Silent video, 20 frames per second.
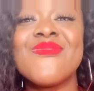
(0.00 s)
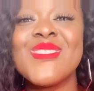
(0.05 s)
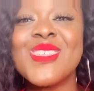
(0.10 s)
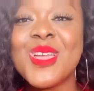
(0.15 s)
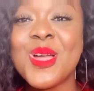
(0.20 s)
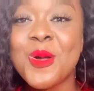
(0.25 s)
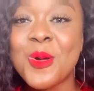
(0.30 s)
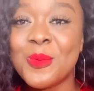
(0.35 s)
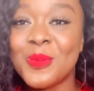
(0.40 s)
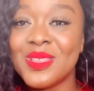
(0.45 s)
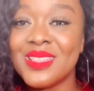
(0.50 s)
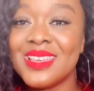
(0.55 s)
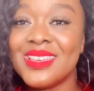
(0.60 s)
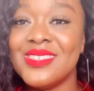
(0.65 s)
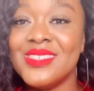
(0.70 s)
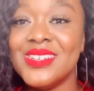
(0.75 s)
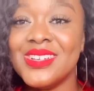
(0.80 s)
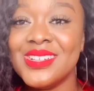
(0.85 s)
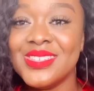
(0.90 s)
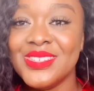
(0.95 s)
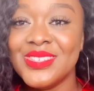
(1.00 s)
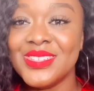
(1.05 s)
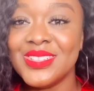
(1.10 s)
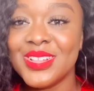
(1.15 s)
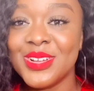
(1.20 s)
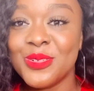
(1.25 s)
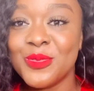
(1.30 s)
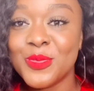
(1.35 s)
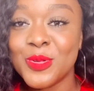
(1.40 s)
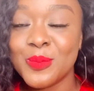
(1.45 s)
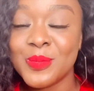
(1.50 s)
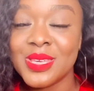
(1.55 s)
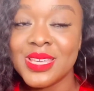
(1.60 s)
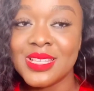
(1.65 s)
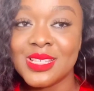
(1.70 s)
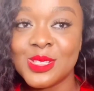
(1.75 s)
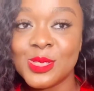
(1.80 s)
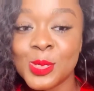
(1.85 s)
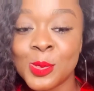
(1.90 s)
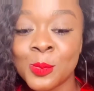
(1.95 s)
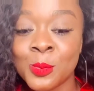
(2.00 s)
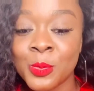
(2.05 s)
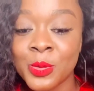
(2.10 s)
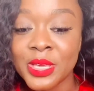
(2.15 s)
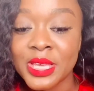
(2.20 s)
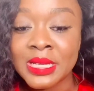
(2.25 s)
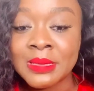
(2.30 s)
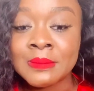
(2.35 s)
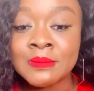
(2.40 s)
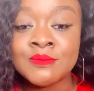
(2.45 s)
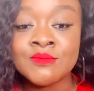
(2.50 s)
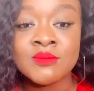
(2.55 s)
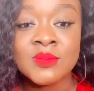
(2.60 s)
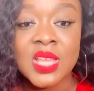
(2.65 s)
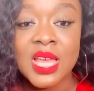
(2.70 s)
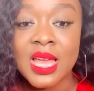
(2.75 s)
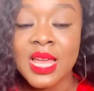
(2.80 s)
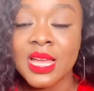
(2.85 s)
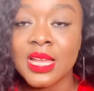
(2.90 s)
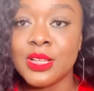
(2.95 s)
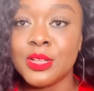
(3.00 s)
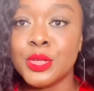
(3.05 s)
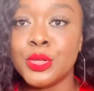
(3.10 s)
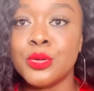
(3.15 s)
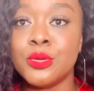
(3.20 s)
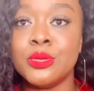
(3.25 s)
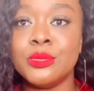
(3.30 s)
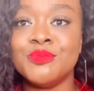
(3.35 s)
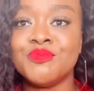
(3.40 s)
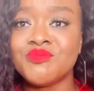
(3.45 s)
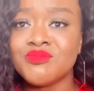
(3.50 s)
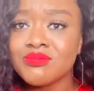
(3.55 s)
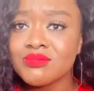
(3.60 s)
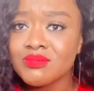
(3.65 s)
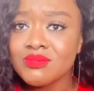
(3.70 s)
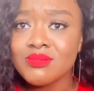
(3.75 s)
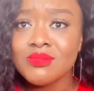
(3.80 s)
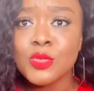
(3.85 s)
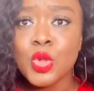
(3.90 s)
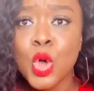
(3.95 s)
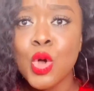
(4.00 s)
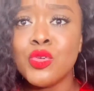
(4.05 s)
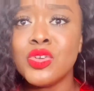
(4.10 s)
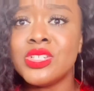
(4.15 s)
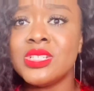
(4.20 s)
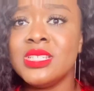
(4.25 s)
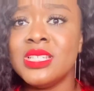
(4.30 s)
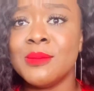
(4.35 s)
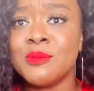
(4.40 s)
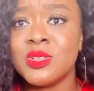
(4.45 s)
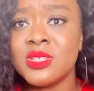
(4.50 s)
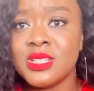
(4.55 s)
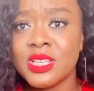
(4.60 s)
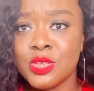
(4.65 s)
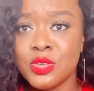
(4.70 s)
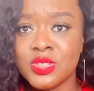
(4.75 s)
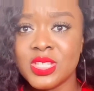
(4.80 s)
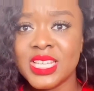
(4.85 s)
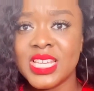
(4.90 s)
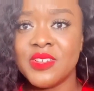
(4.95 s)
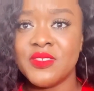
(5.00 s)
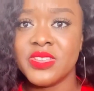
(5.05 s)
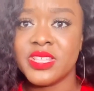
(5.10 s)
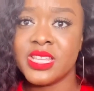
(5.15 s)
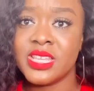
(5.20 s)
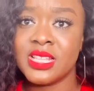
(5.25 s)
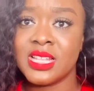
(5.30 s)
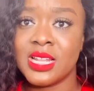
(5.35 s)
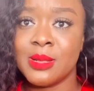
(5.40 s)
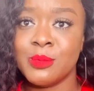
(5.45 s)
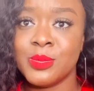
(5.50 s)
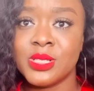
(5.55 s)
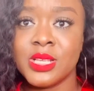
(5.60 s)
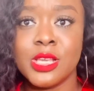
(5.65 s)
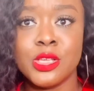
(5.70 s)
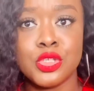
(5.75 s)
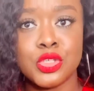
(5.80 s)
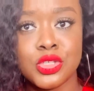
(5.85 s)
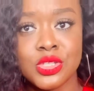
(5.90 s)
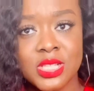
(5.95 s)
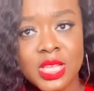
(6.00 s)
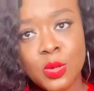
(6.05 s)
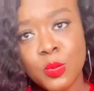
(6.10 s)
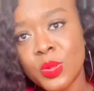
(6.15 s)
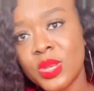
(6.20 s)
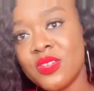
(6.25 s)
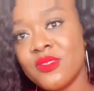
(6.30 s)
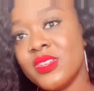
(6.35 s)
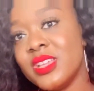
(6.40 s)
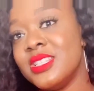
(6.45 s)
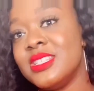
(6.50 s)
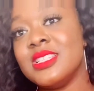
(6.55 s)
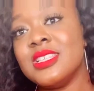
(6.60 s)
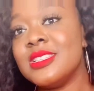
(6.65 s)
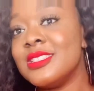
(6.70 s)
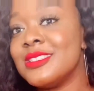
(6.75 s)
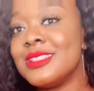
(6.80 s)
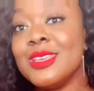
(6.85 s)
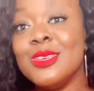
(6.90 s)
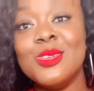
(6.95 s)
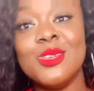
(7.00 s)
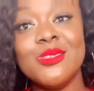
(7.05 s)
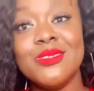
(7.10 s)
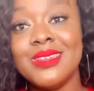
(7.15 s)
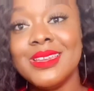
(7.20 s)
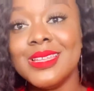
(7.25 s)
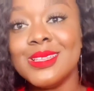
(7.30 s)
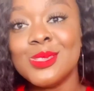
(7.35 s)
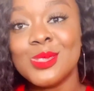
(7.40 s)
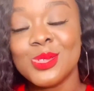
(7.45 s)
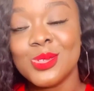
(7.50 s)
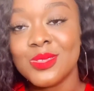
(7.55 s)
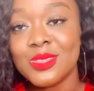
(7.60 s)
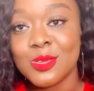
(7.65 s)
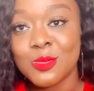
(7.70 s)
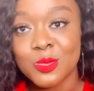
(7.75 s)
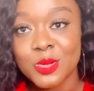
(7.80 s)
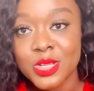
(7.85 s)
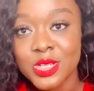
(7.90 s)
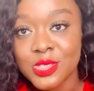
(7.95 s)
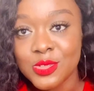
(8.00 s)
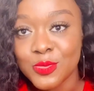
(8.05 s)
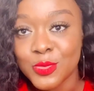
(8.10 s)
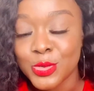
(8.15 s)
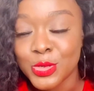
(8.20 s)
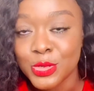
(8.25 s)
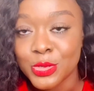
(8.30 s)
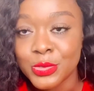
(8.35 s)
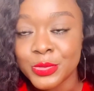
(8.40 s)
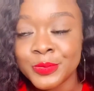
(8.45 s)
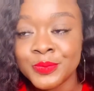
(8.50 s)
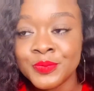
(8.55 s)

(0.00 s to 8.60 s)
Hoping that you learn from it in some way. And you know, obviously I'm not saying you take everything that I'm saying, just pick whatever it is that you can relate to, that works for you.